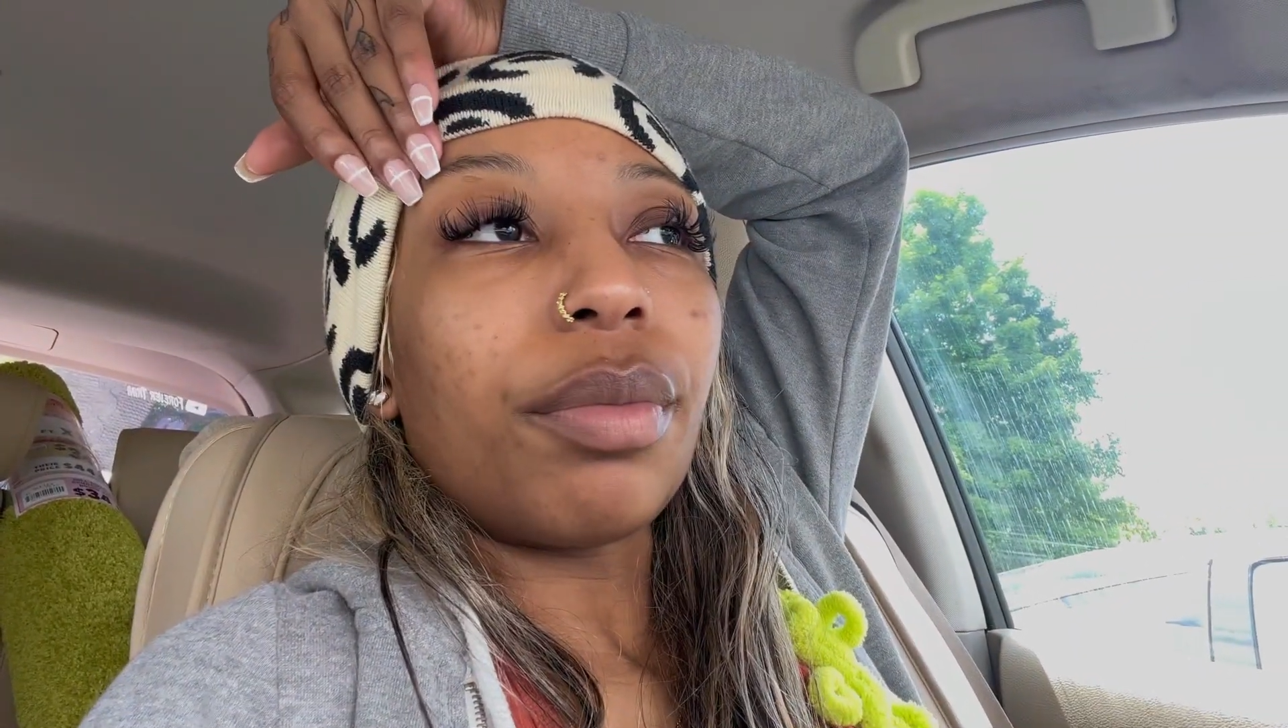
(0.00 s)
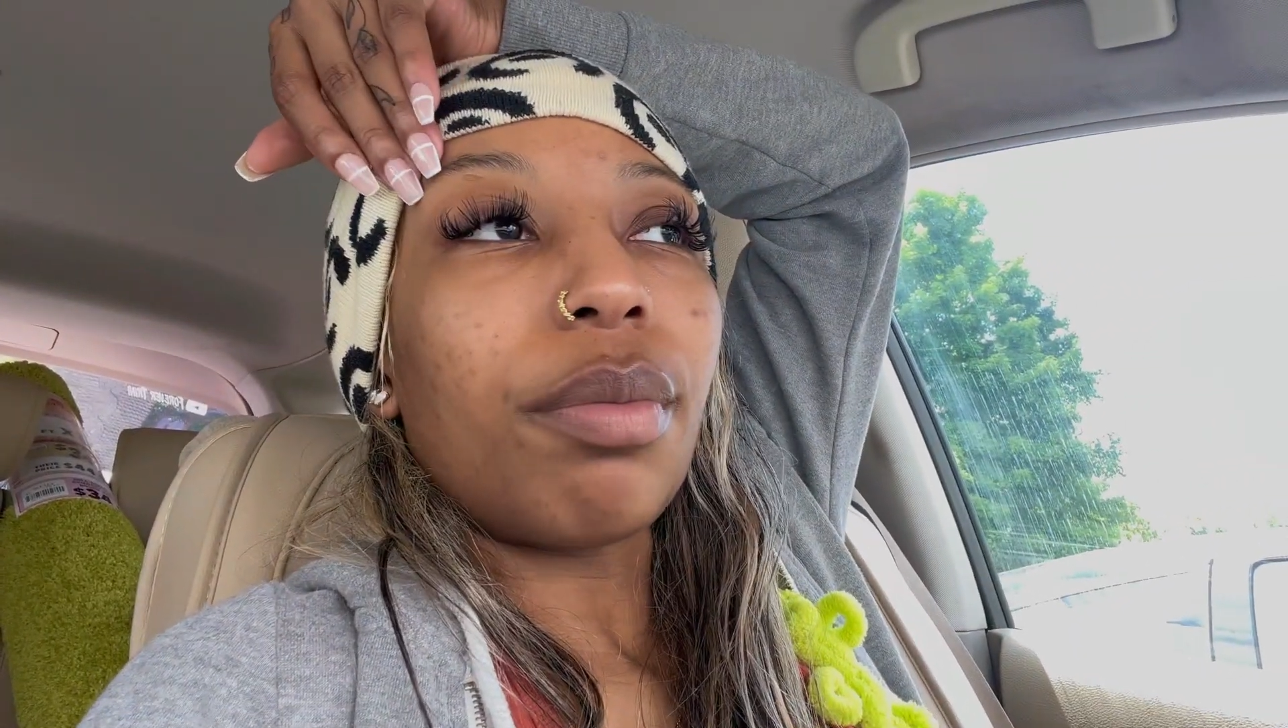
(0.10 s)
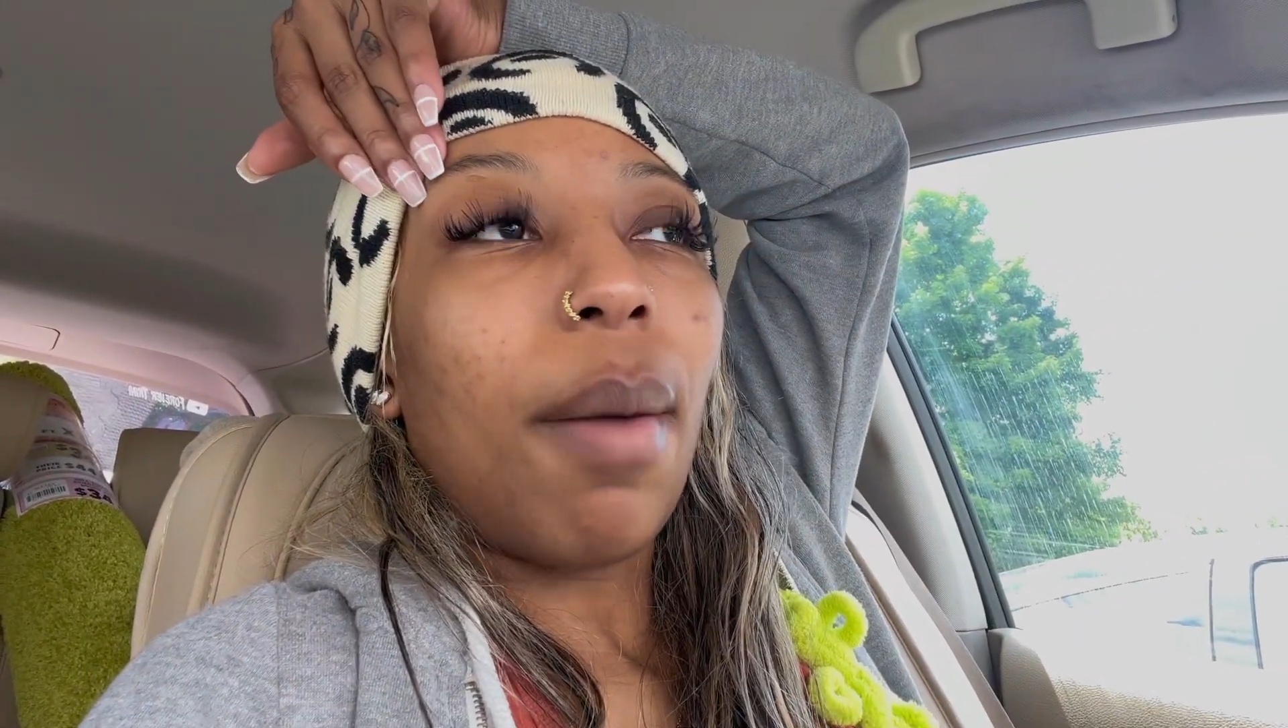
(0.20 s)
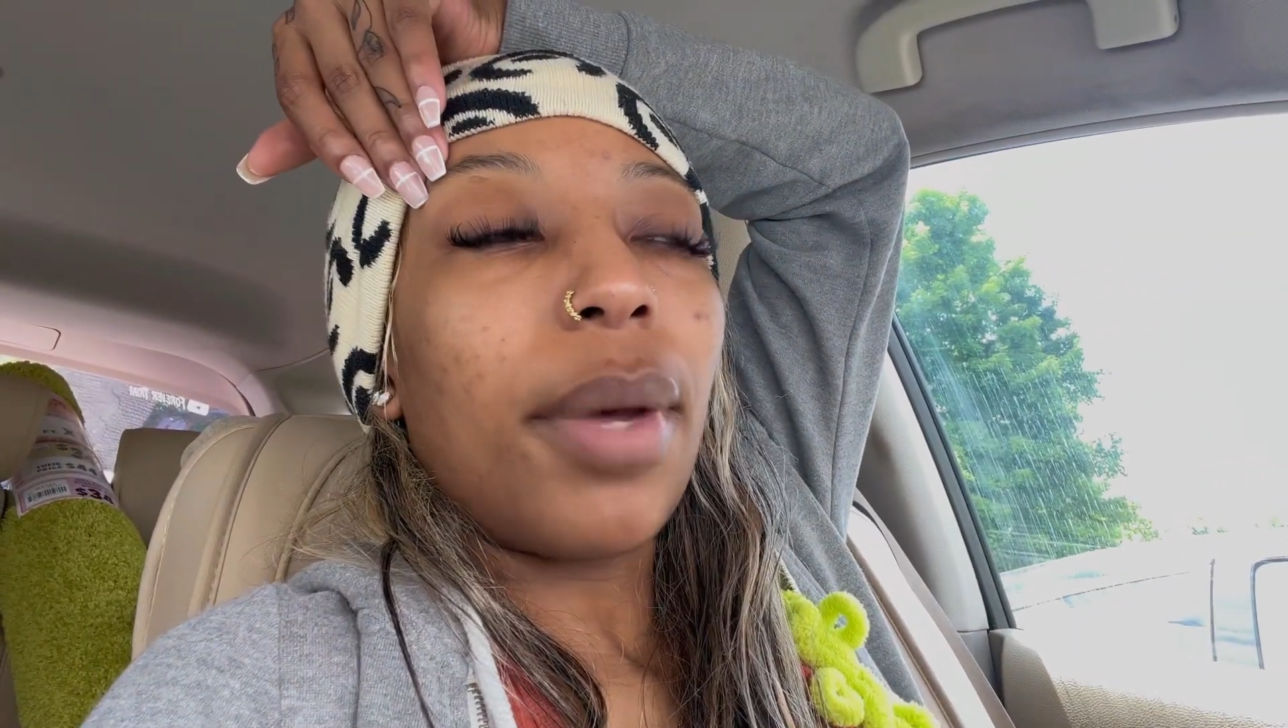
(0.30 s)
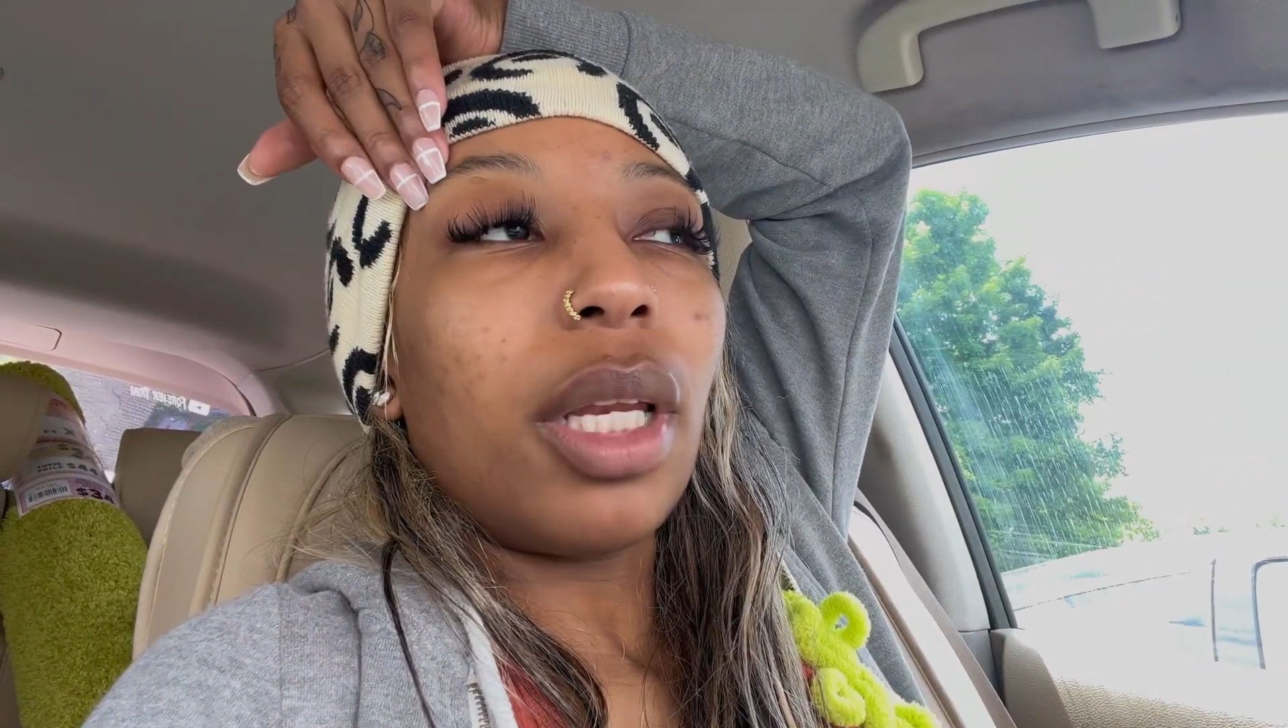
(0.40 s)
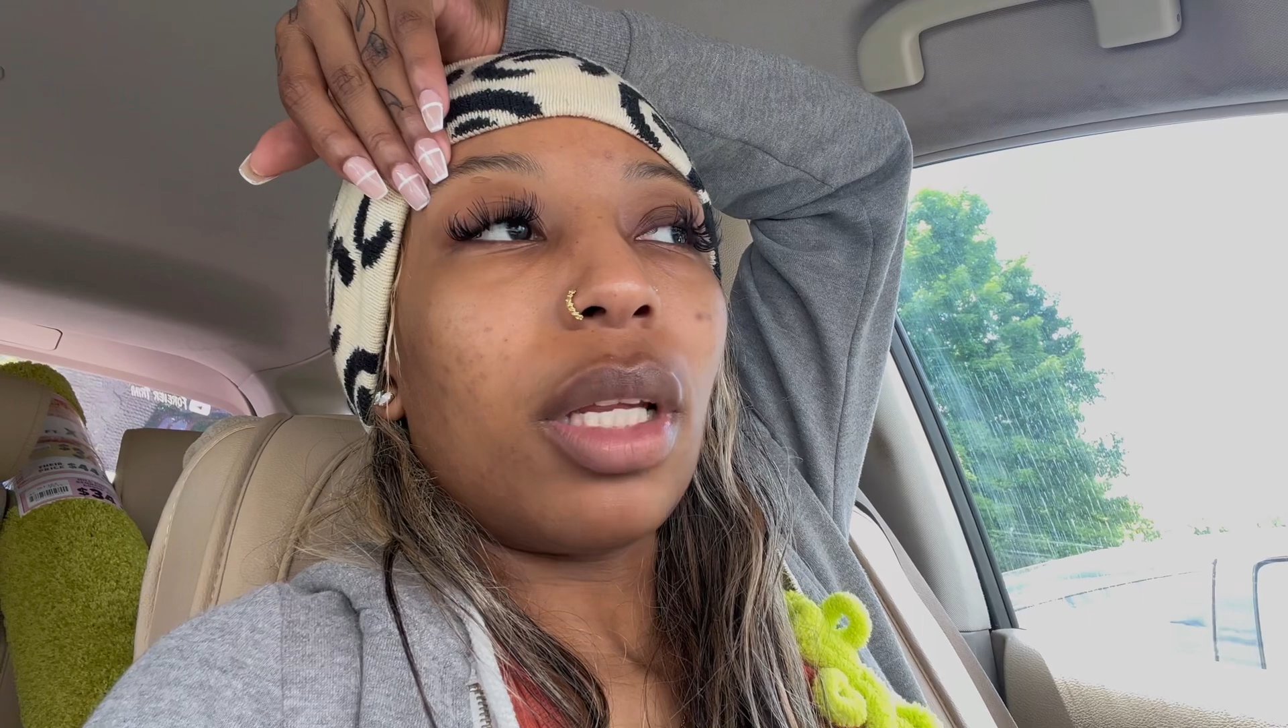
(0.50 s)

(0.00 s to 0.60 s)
my money